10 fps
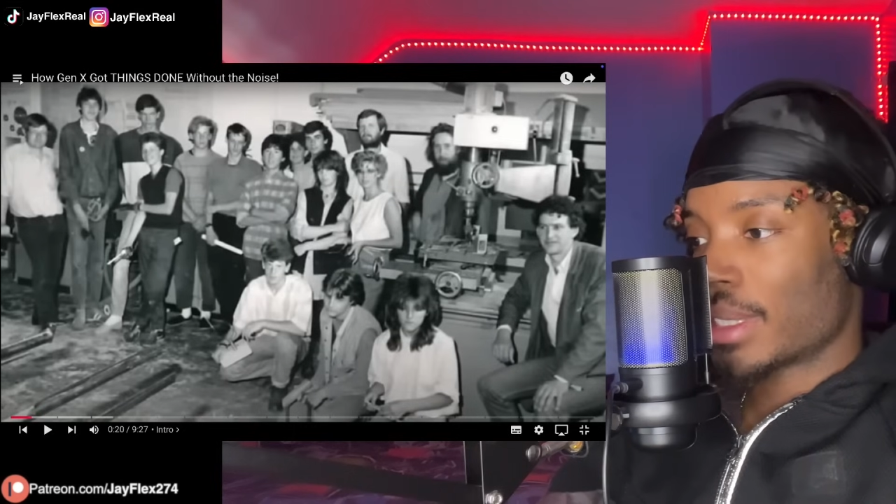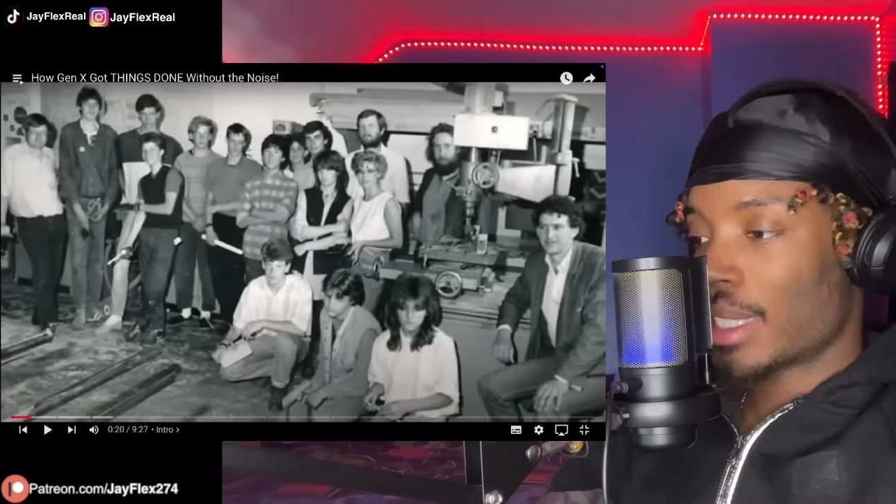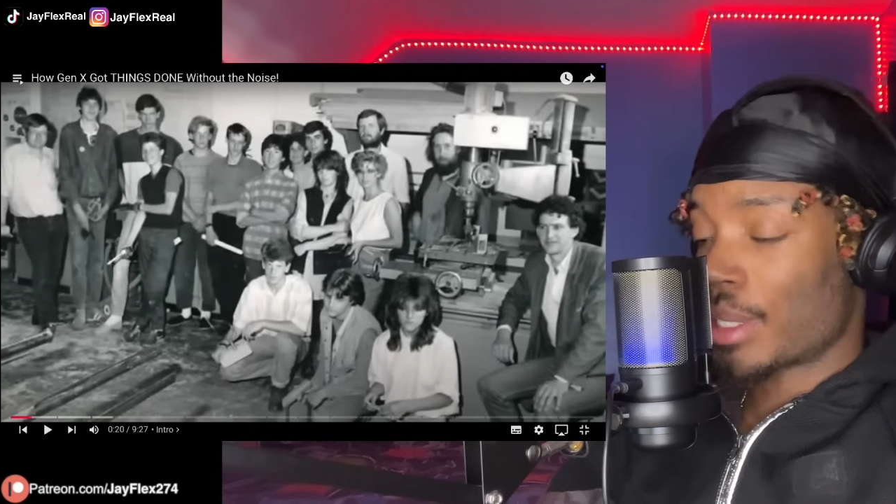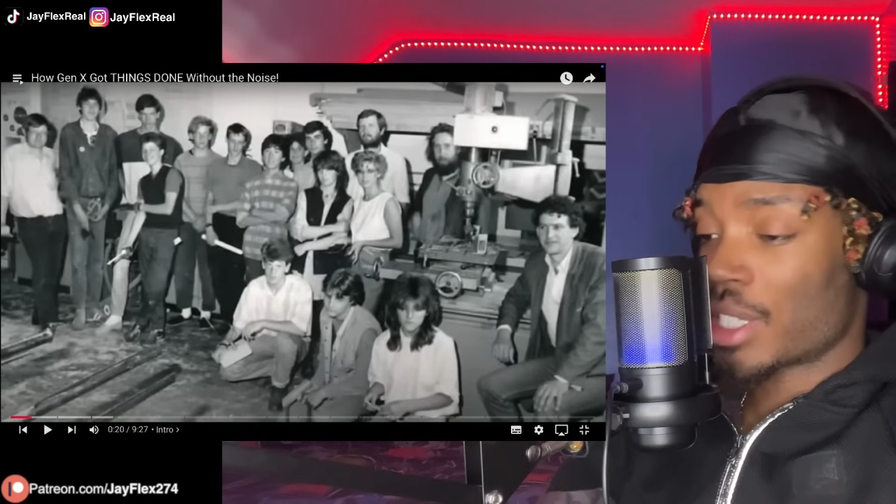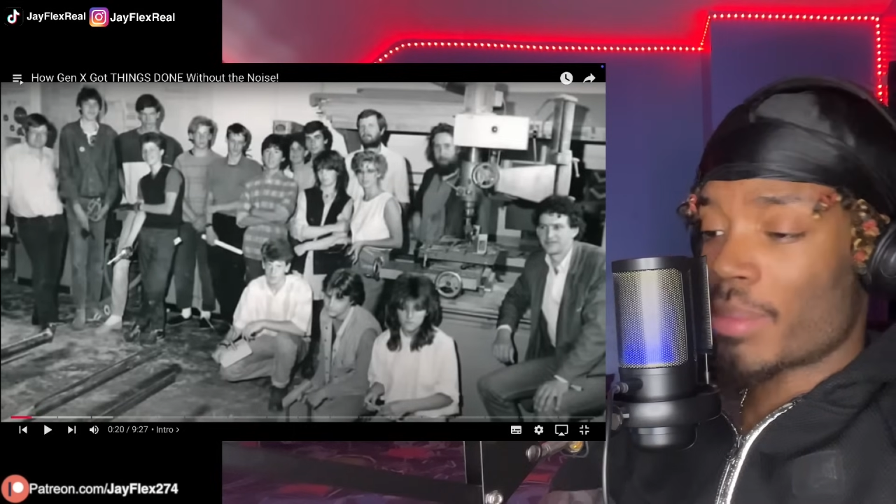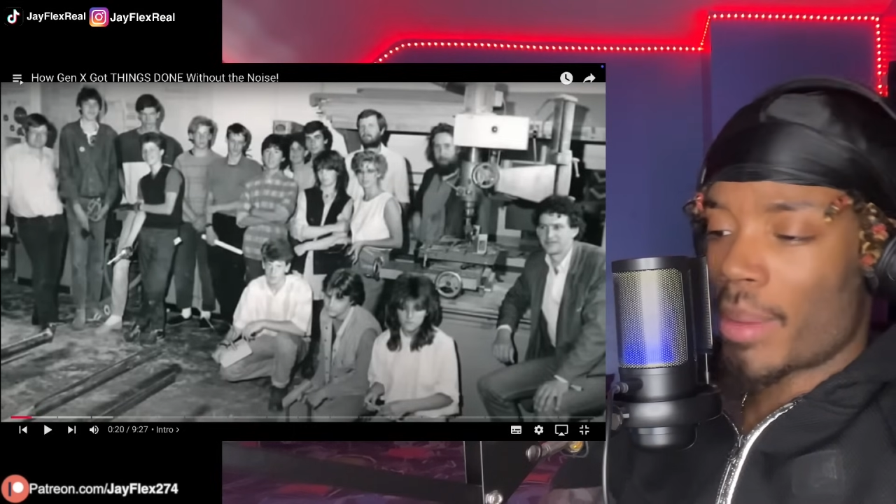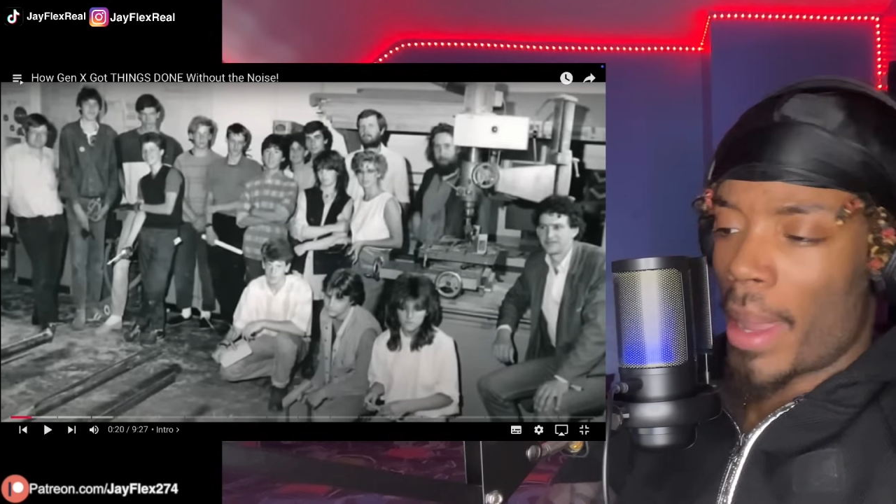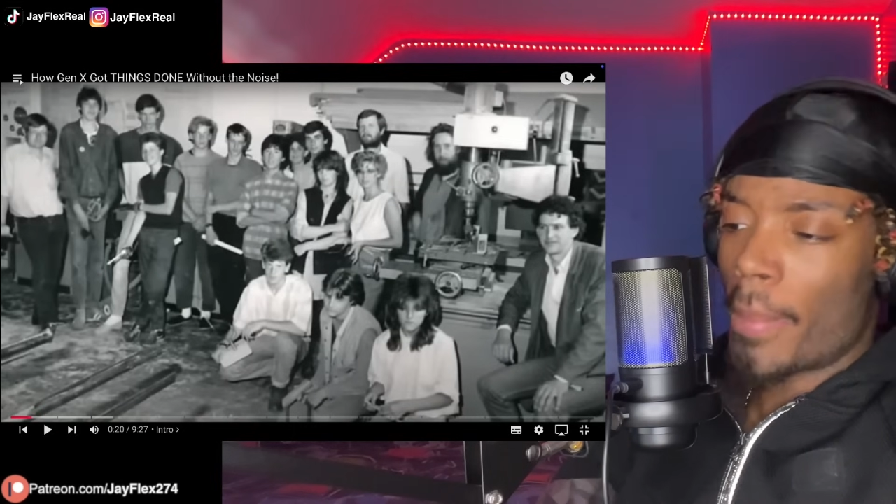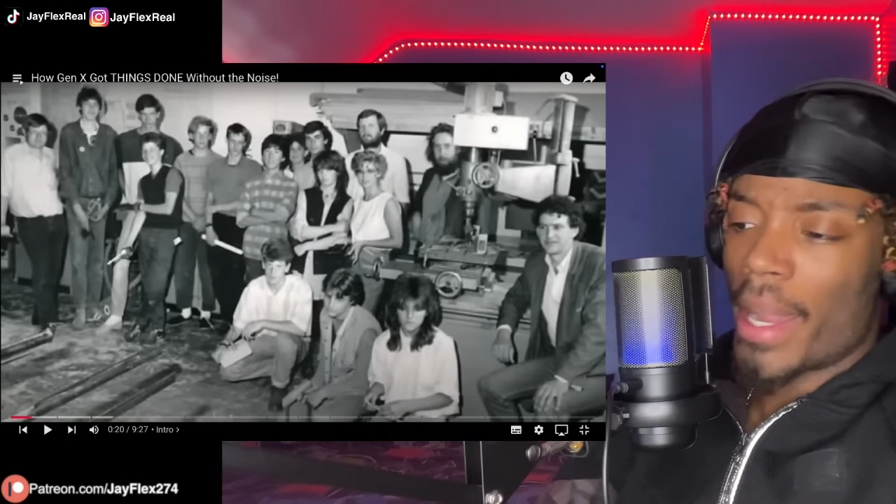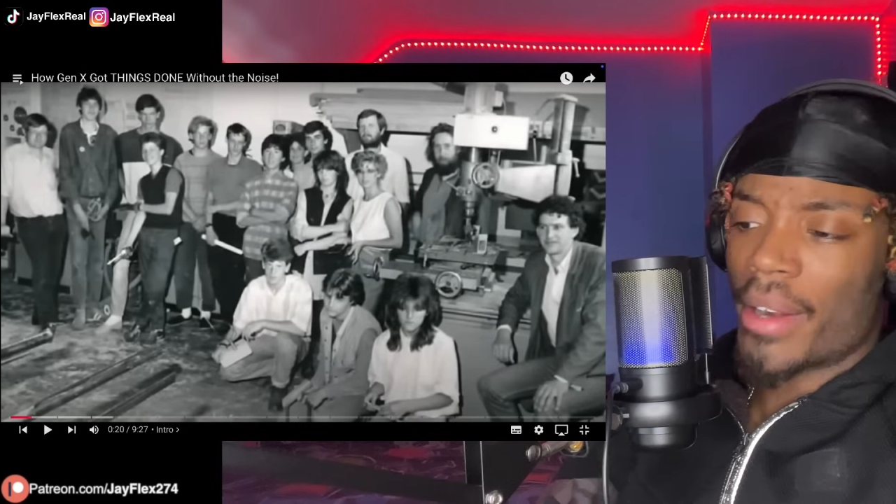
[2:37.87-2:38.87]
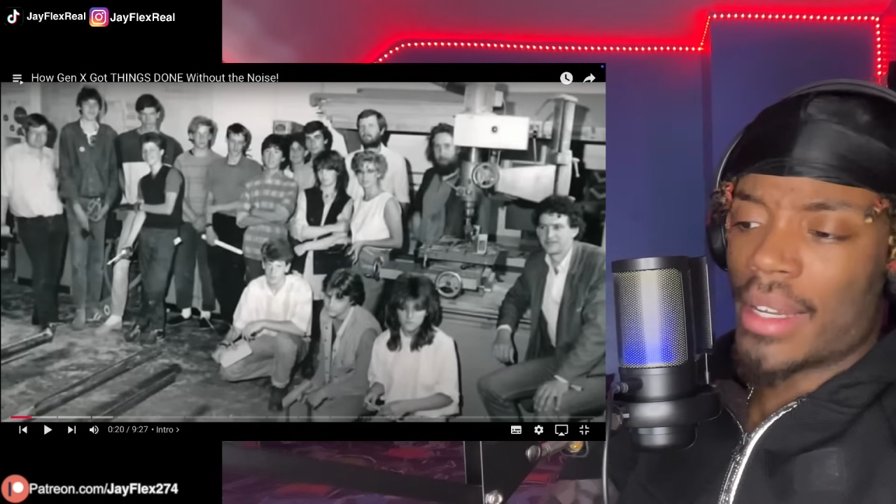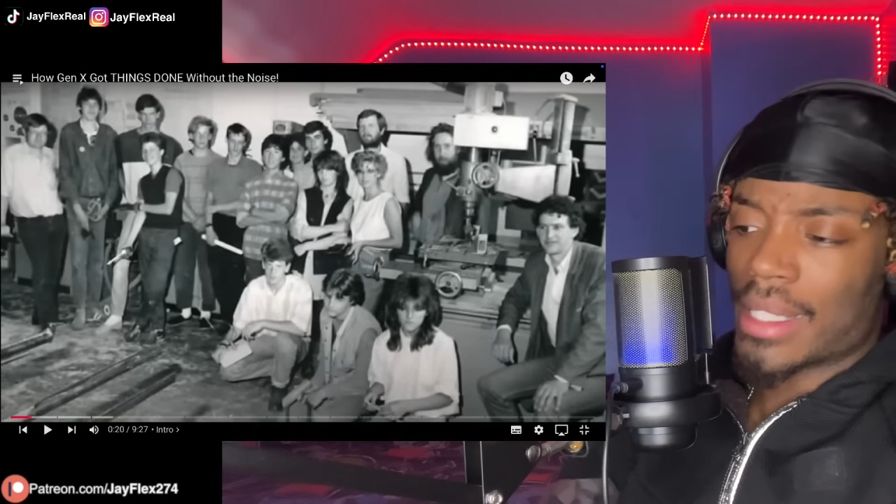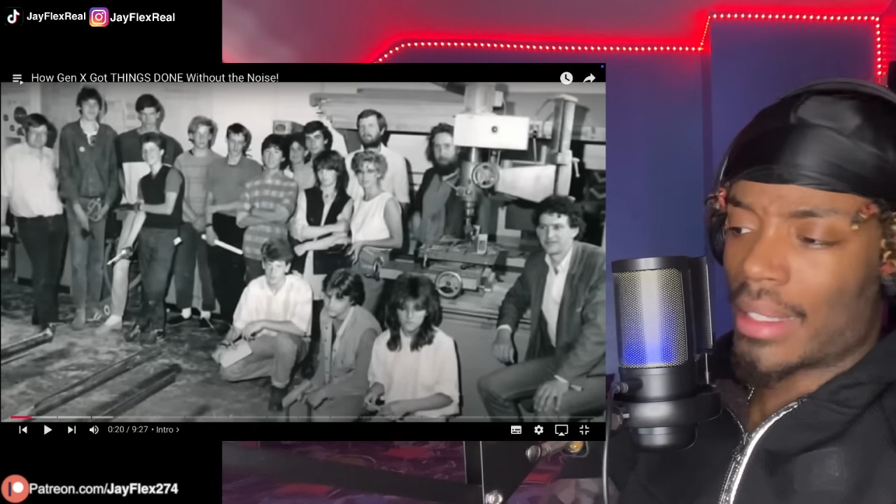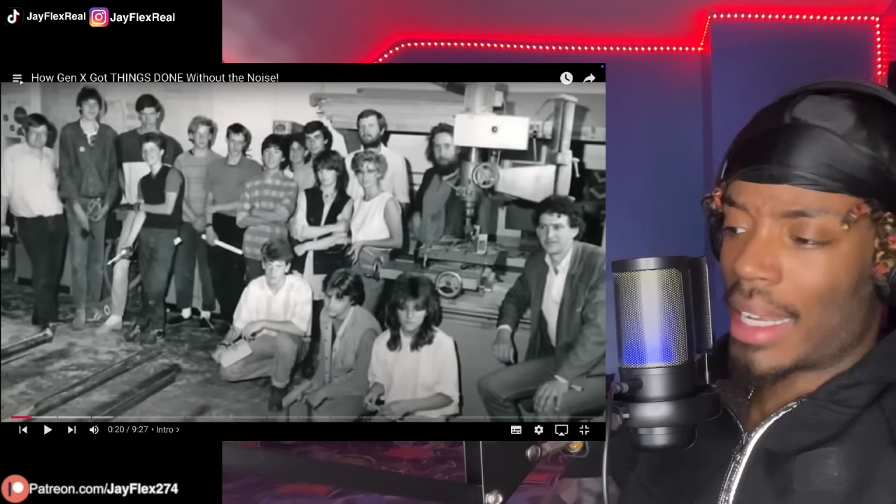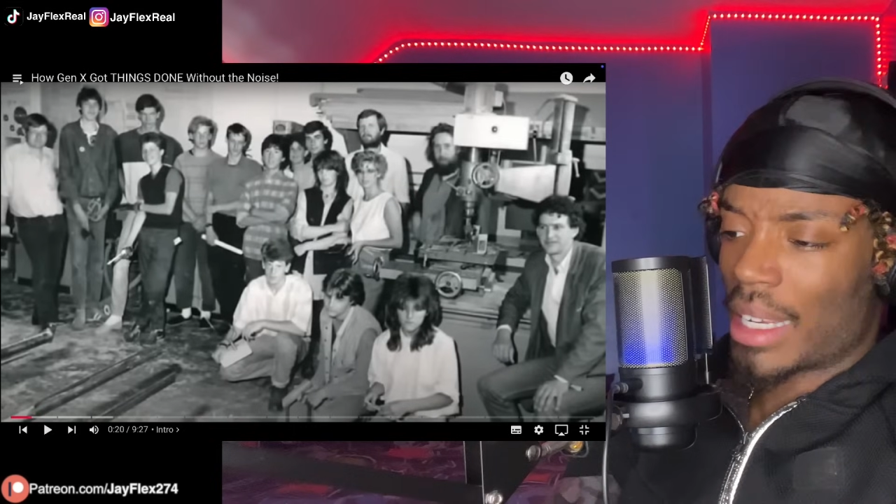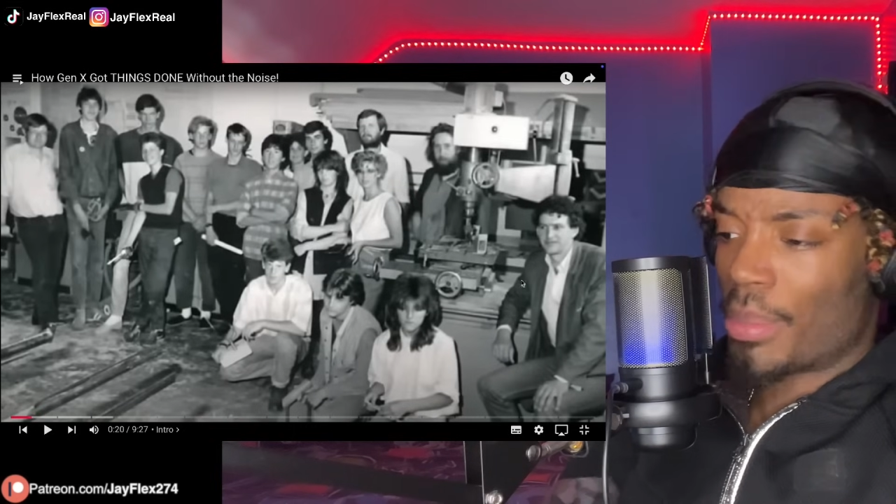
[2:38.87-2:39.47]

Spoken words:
Especially my parents are like